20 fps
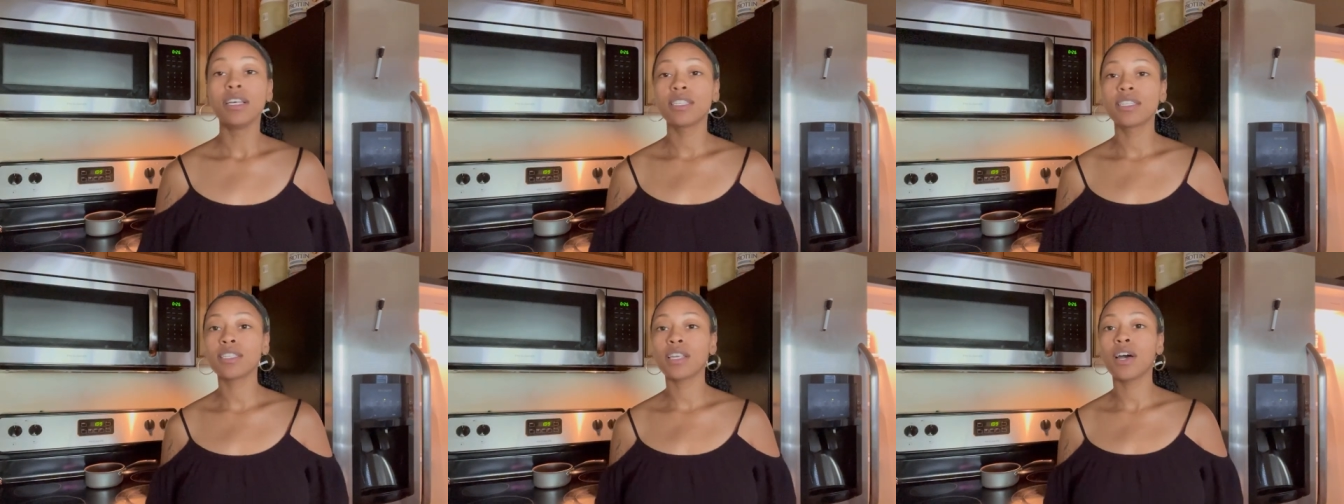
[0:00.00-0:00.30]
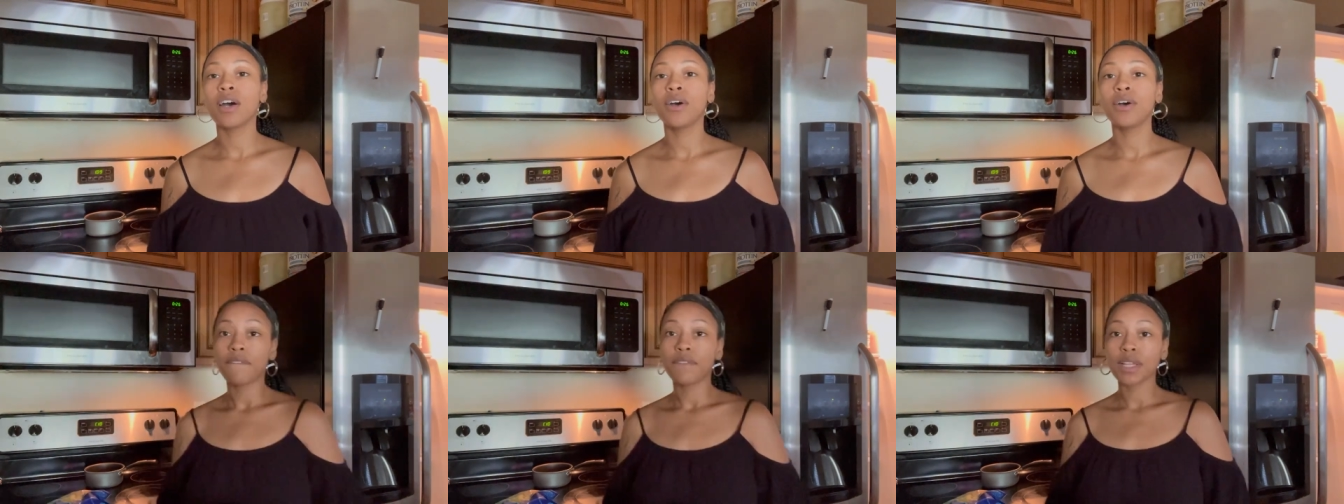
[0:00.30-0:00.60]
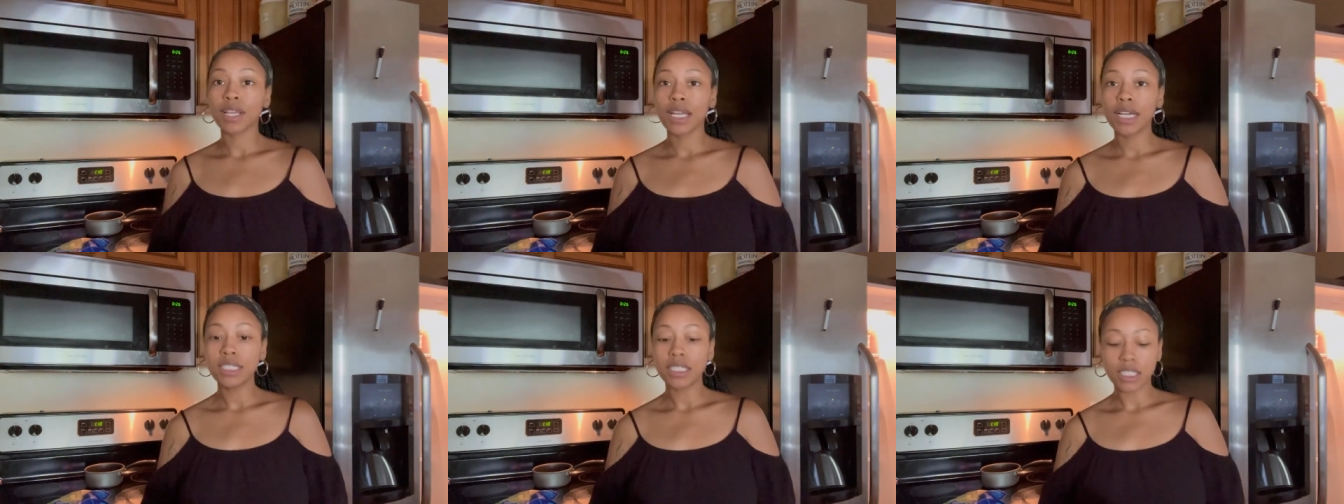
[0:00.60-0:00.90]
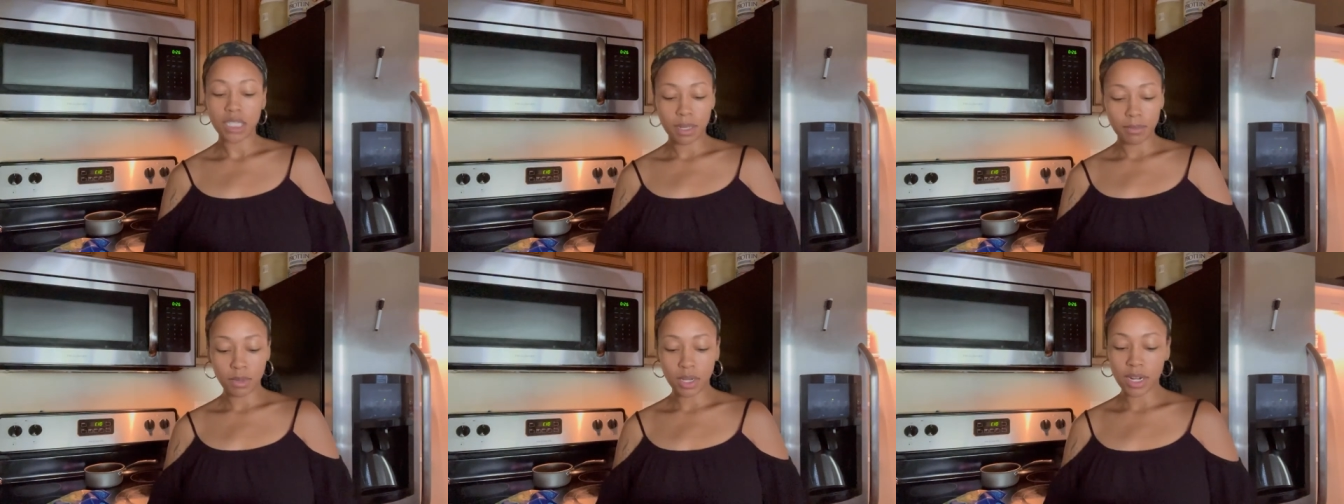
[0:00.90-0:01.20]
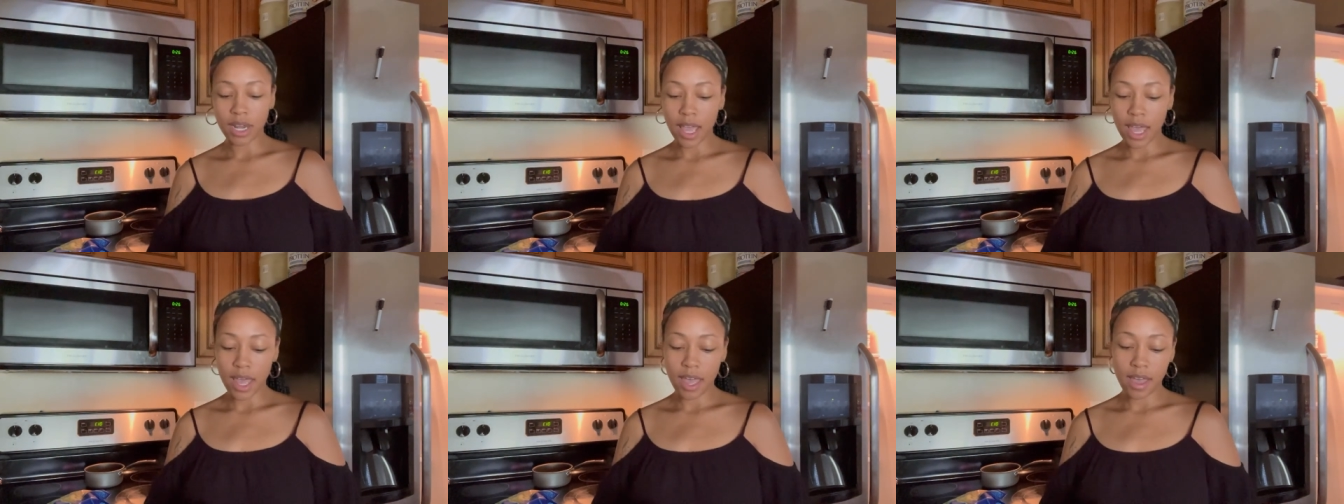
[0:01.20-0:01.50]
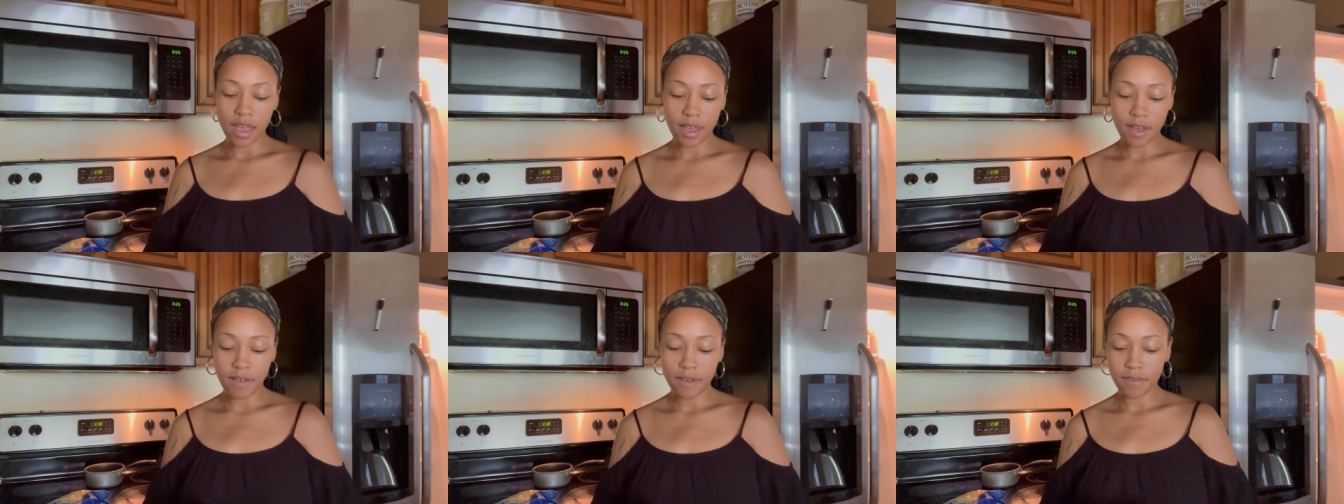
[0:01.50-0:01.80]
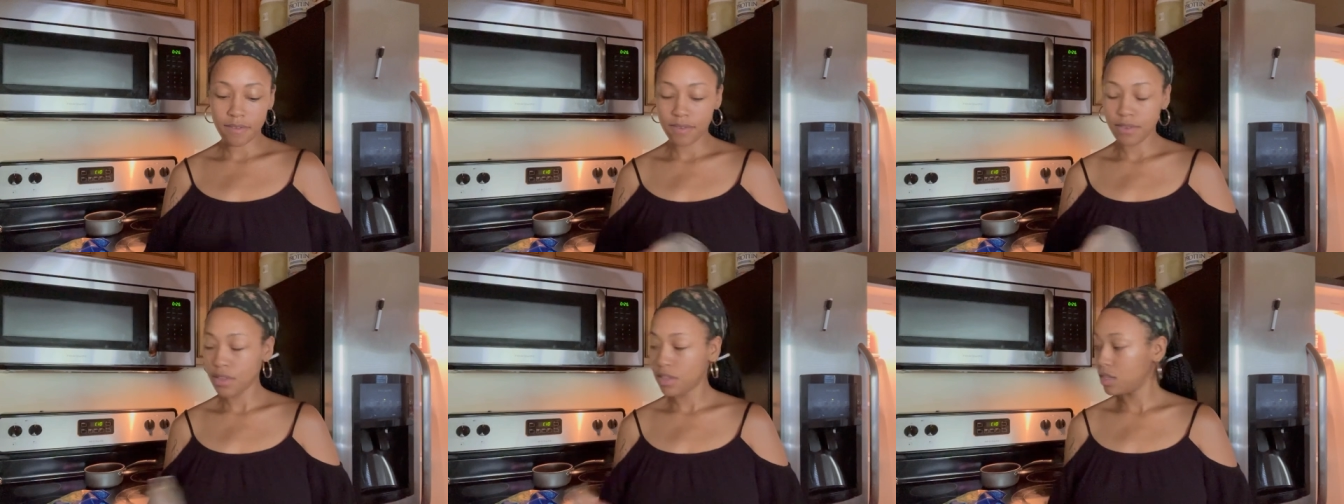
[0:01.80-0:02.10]
So for lunch, I'm gonna
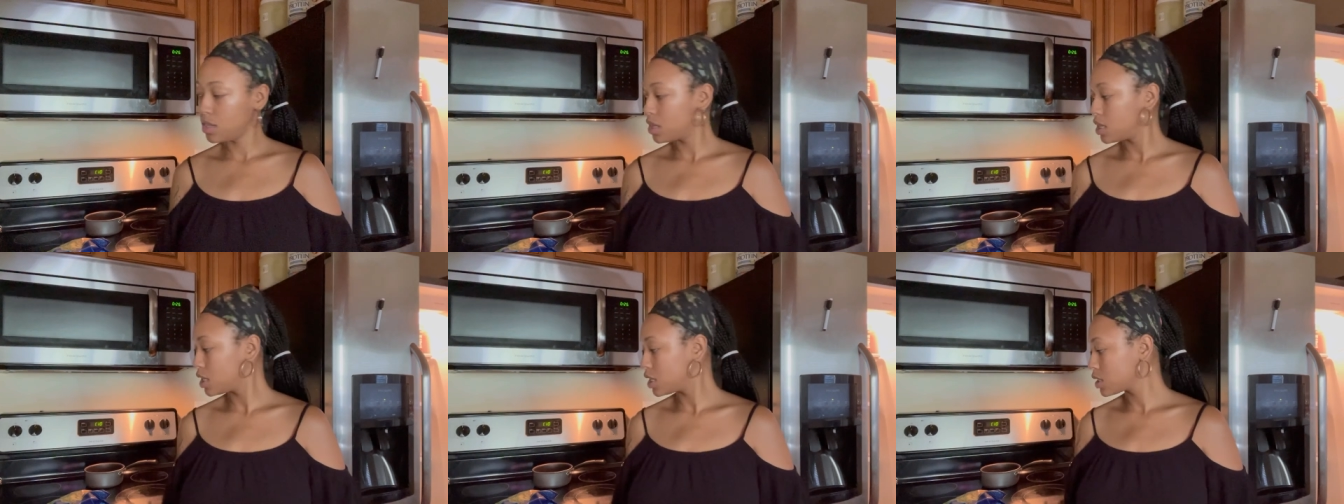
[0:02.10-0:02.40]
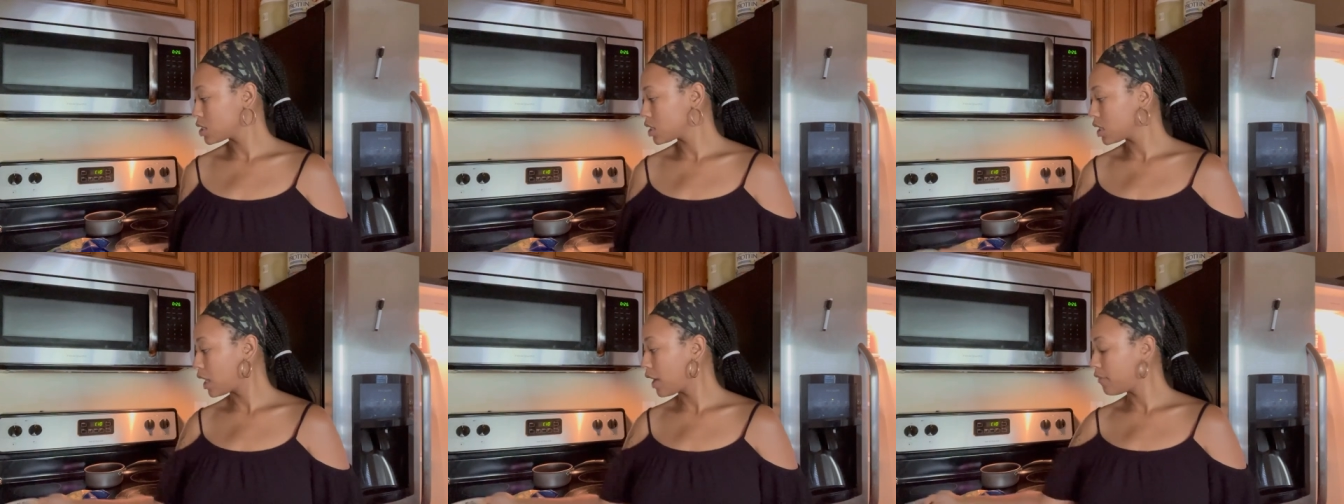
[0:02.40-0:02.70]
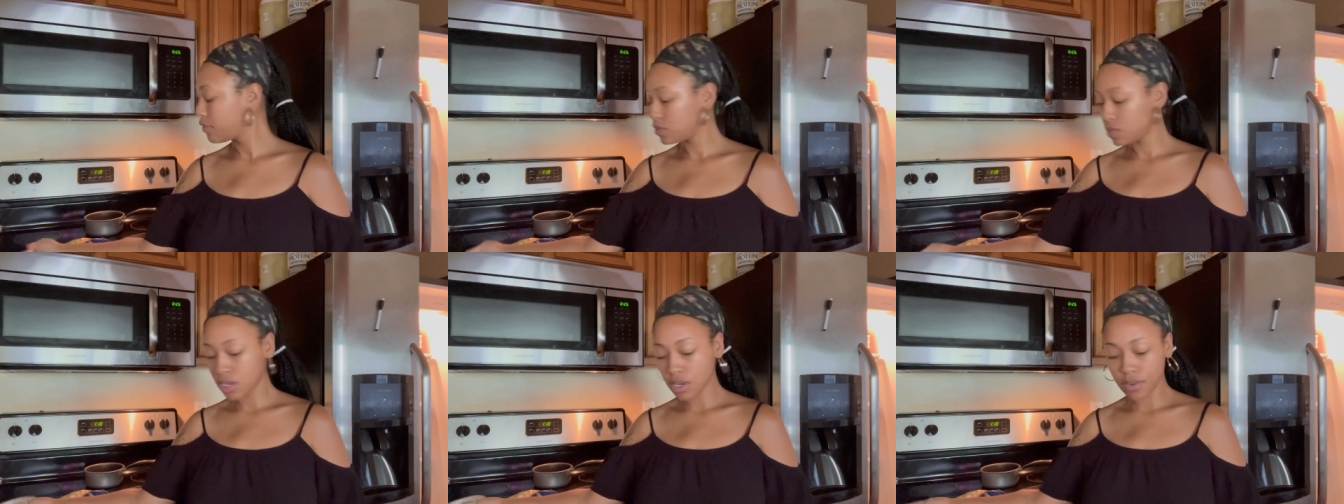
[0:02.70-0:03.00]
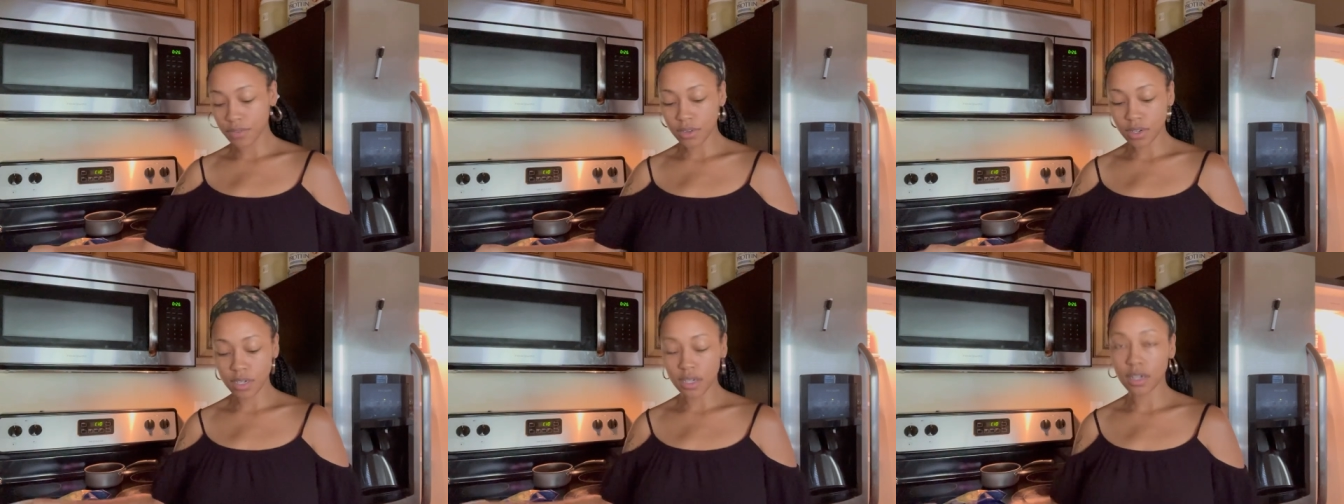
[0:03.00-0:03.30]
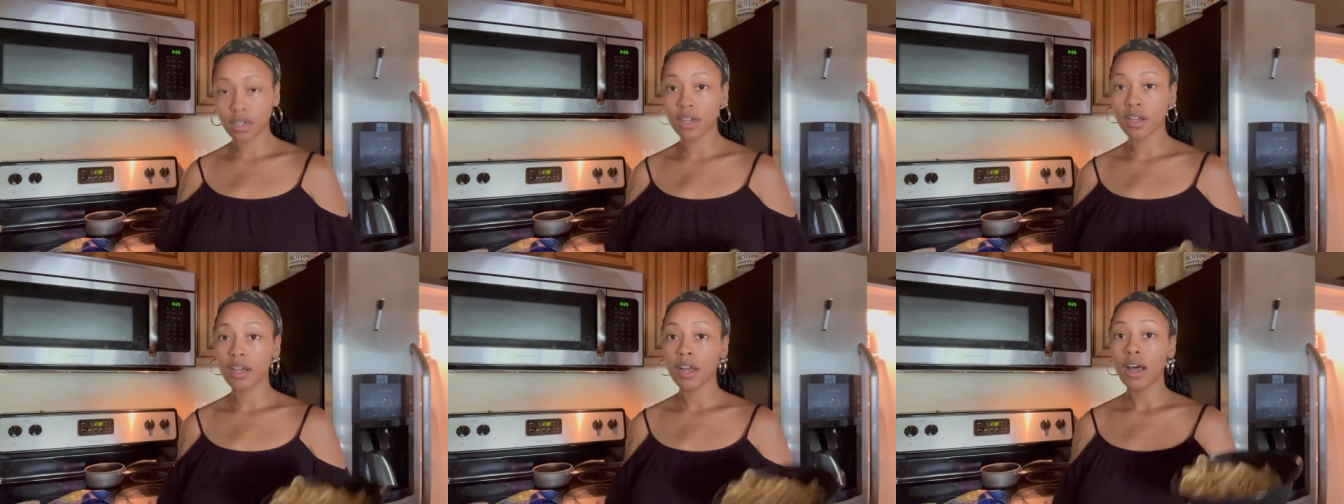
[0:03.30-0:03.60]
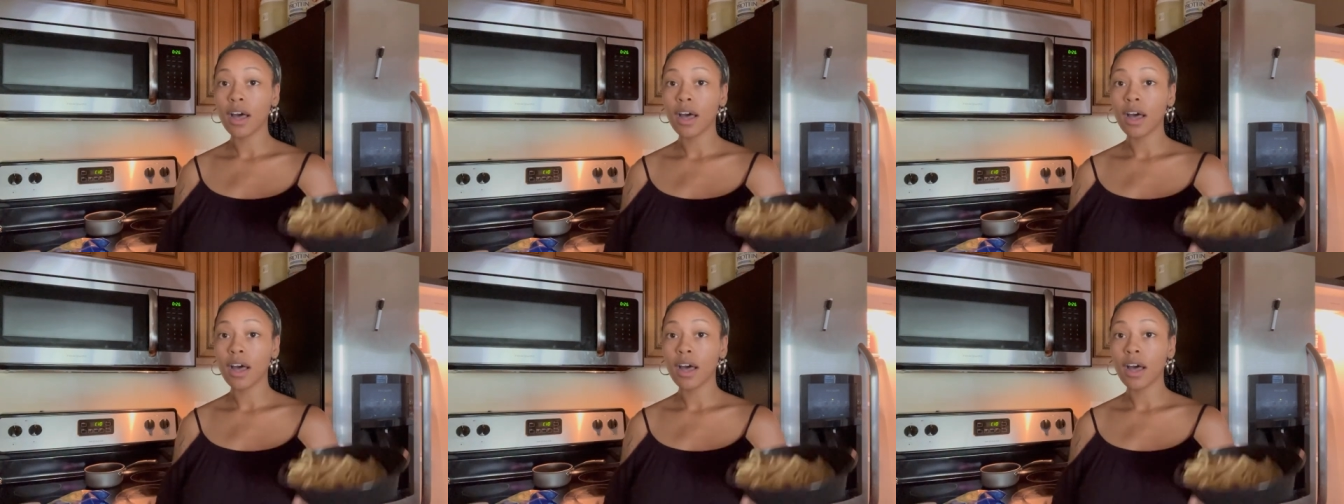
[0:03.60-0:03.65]
have this leftover